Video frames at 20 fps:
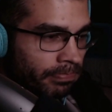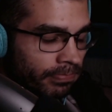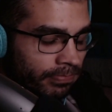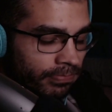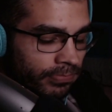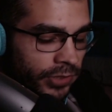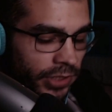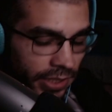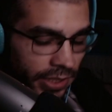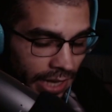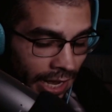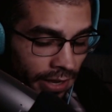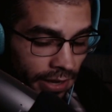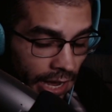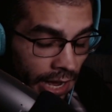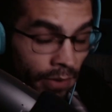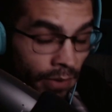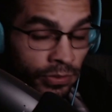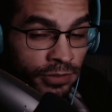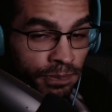The I,
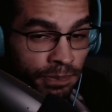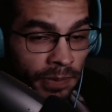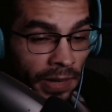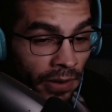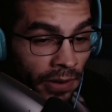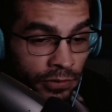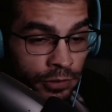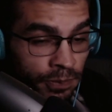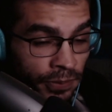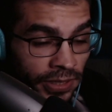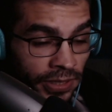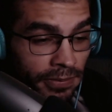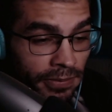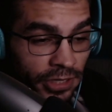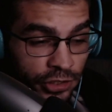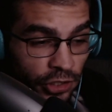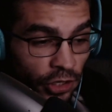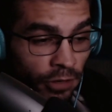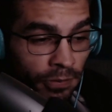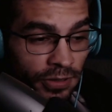I was I was pretty much
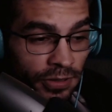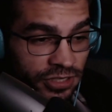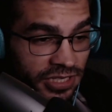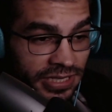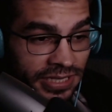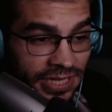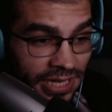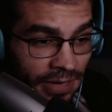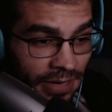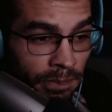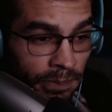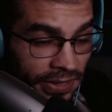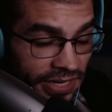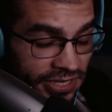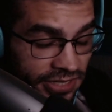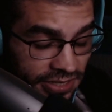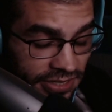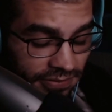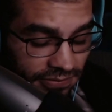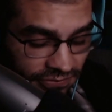almost done
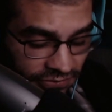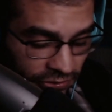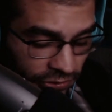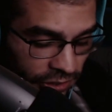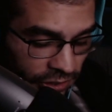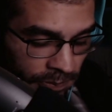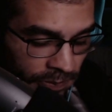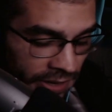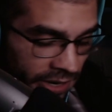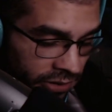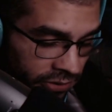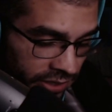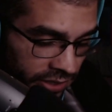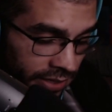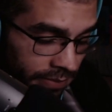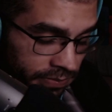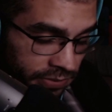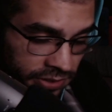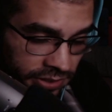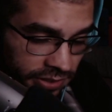pissing, filled the bottle
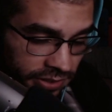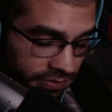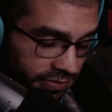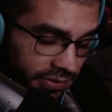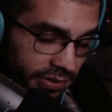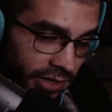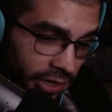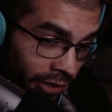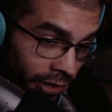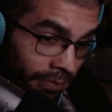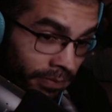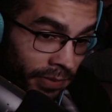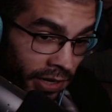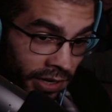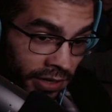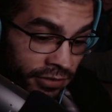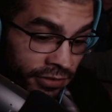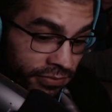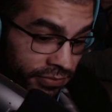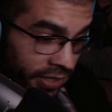up to a,
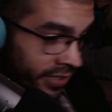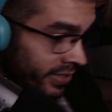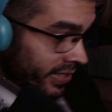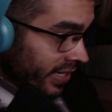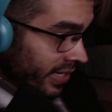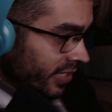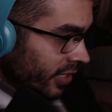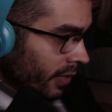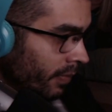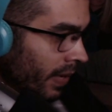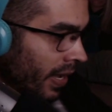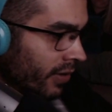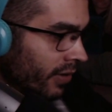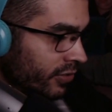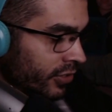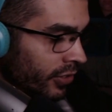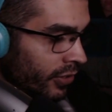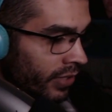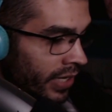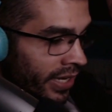a, a decent amount.
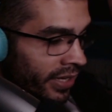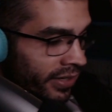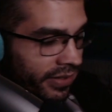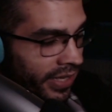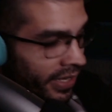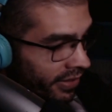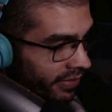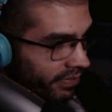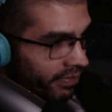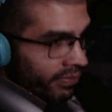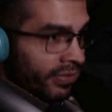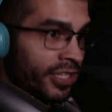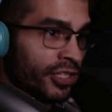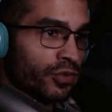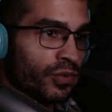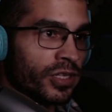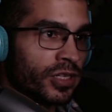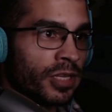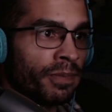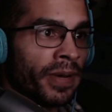So like this
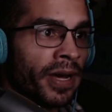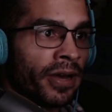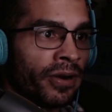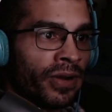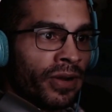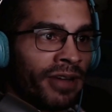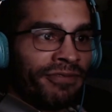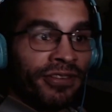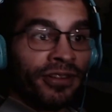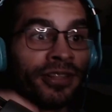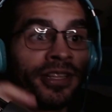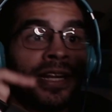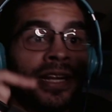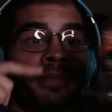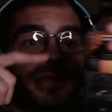was the bottle, I filled it up